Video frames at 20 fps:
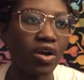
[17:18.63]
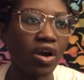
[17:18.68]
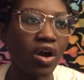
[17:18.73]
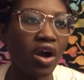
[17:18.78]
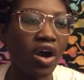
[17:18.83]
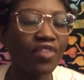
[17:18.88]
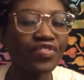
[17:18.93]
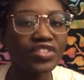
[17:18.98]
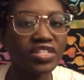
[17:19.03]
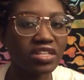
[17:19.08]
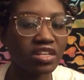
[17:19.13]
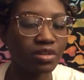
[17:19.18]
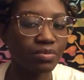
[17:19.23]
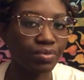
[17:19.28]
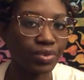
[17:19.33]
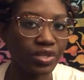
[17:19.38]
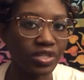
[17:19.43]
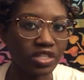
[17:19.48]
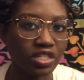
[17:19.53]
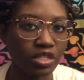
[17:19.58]
often
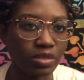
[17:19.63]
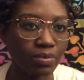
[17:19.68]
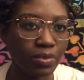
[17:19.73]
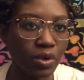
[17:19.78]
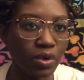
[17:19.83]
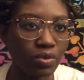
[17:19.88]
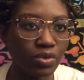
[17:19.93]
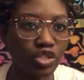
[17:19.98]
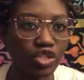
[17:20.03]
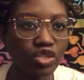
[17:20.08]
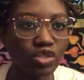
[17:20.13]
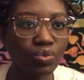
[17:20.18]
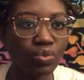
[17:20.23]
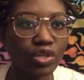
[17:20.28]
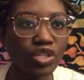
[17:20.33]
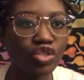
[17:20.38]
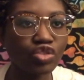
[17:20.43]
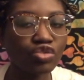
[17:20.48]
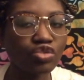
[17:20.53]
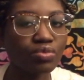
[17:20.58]
unpredictable, which is
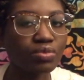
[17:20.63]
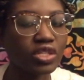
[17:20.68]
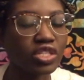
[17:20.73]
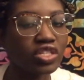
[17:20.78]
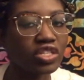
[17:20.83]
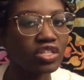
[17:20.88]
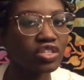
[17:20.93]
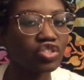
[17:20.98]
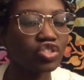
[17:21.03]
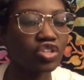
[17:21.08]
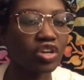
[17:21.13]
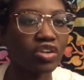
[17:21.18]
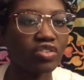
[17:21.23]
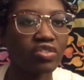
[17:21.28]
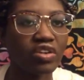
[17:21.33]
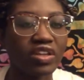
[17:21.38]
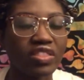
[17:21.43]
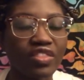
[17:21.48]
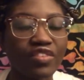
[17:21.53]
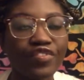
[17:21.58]
what drew me to the
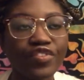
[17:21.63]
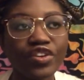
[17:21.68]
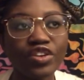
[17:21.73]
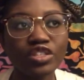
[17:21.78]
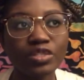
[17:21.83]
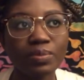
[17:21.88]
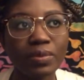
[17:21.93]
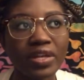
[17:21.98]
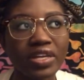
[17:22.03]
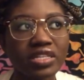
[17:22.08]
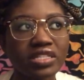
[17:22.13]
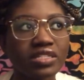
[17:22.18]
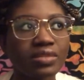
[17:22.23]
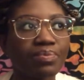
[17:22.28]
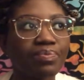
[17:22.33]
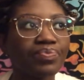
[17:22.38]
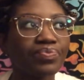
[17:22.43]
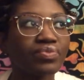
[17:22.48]
genre in the first place.